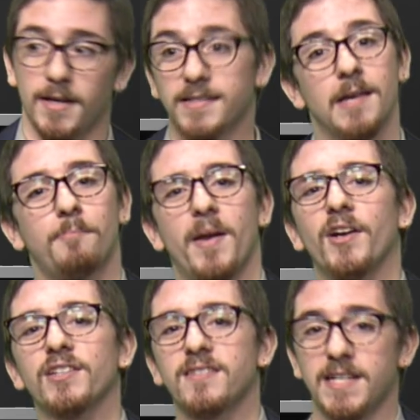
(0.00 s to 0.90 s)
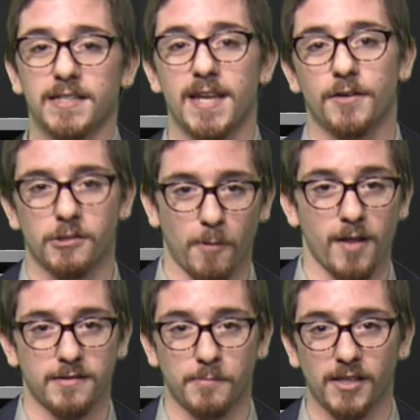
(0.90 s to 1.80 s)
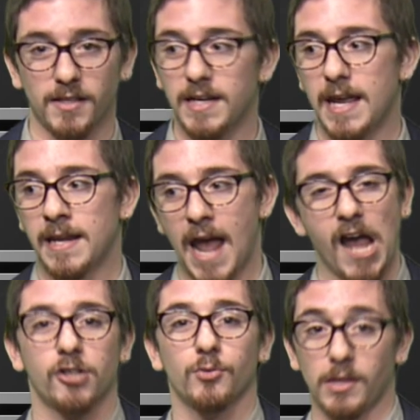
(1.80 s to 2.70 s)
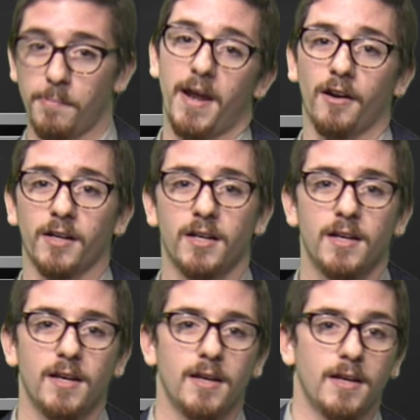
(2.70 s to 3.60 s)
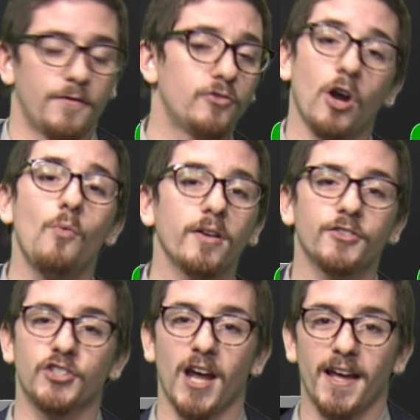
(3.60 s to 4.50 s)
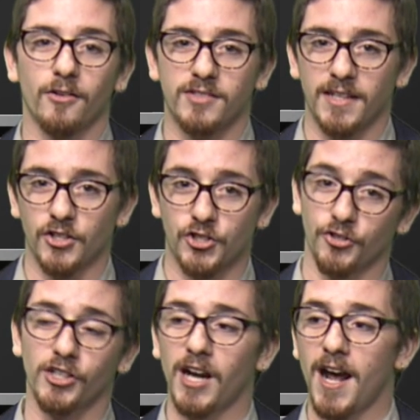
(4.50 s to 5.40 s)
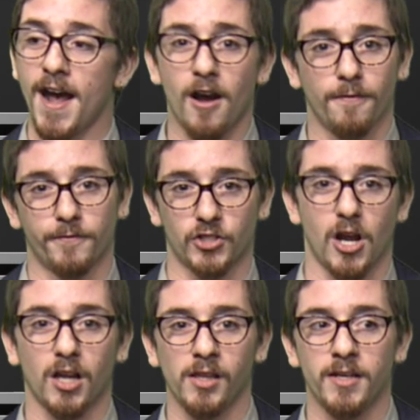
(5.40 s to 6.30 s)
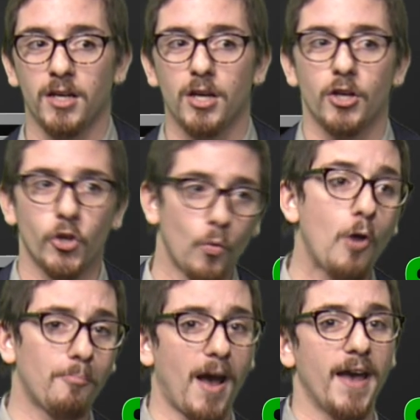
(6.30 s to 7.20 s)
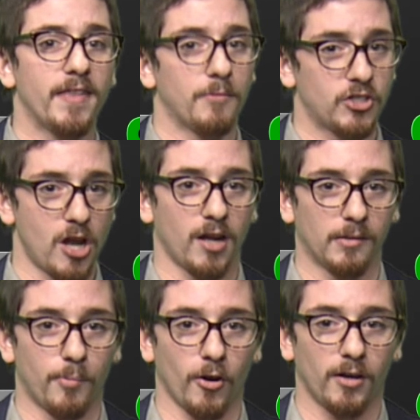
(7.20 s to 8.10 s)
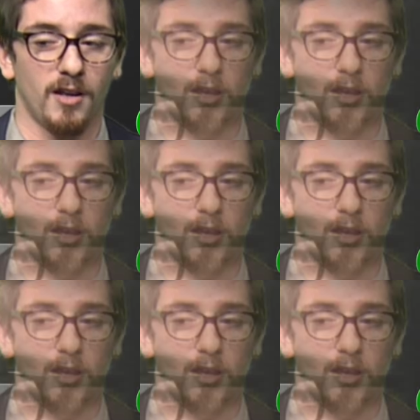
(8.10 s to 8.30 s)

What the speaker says: is that parents need to take responsibility and actually parent. If you don't want your child to get a sugar high off of chocolate, you won't buy them a chocolate bar.